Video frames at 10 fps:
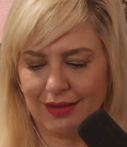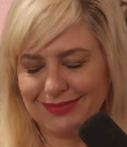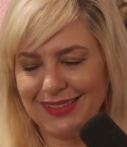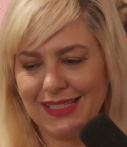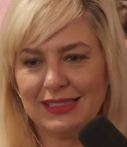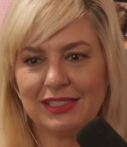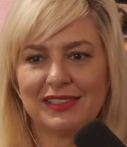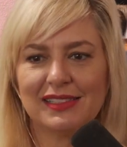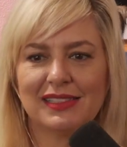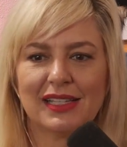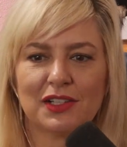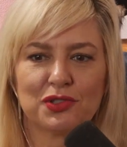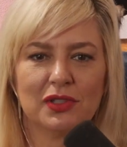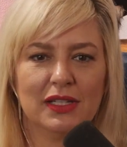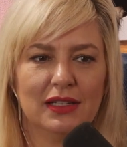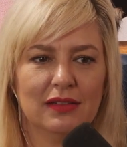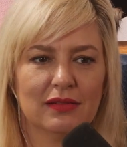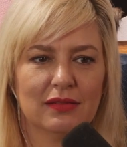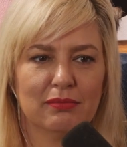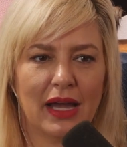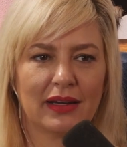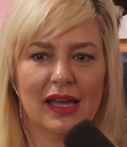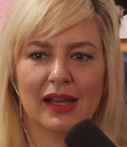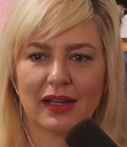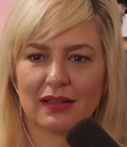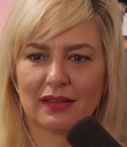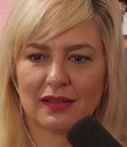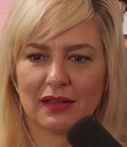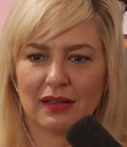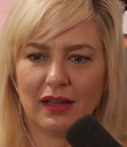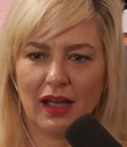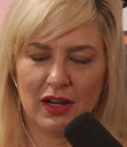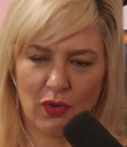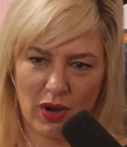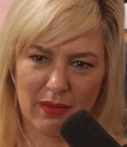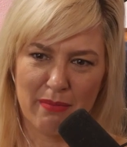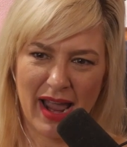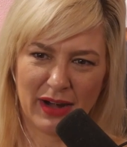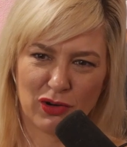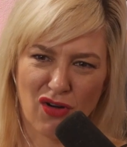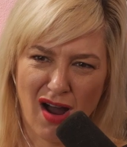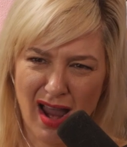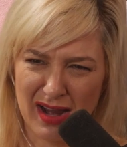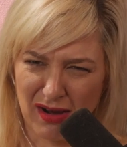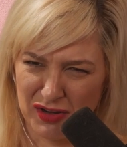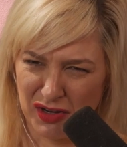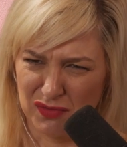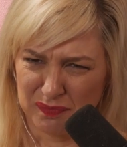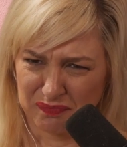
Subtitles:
it's sexually magnetic. You don't want a man crying on you.